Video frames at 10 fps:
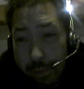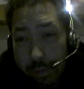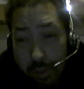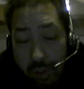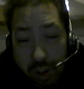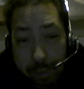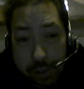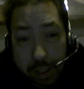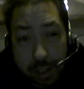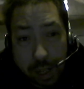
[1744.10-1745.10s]

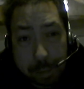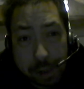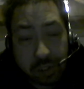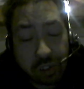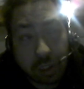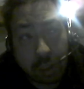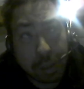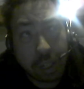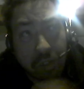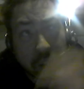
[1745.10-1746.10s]
something that basically
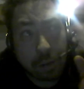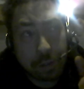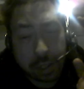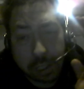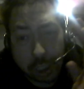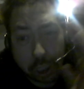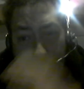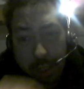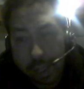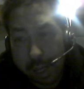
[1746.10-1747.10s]
makes everything
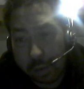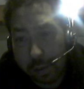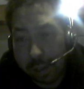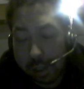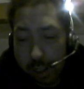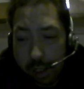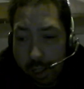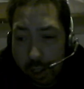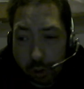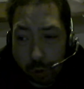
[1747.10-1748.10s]
shut down
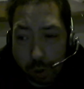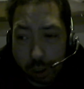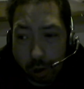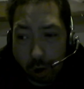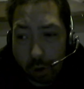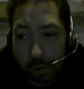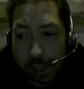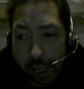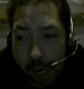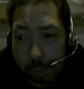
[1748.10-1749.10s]
to where your
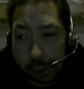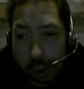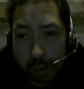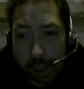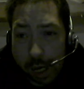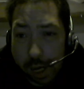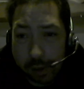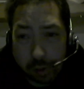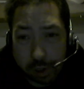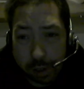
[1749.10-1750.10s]
only option,
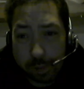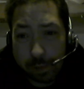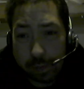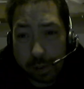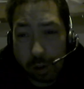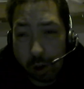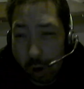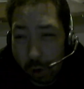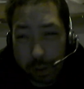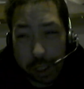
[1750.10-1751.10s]
honestly, your
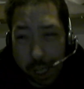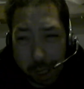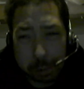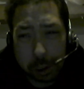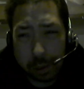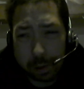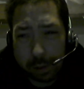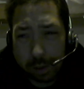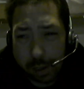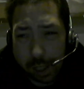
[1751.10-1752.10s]
only
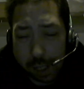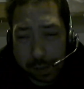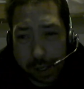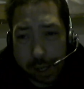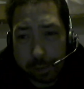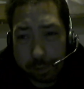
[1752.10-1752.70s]
option on that